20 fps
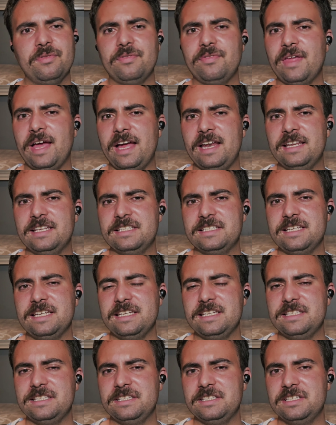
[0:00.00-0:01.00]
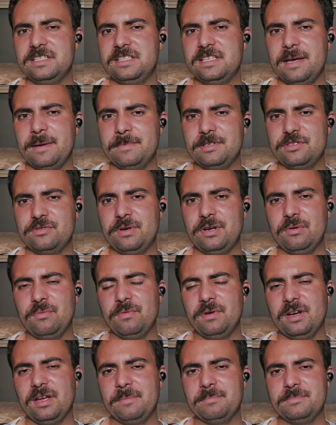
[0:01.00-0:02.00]
that it's easy to demonstrate
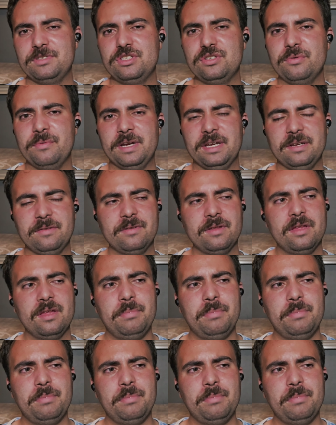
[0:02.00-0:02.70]
what I'm doing.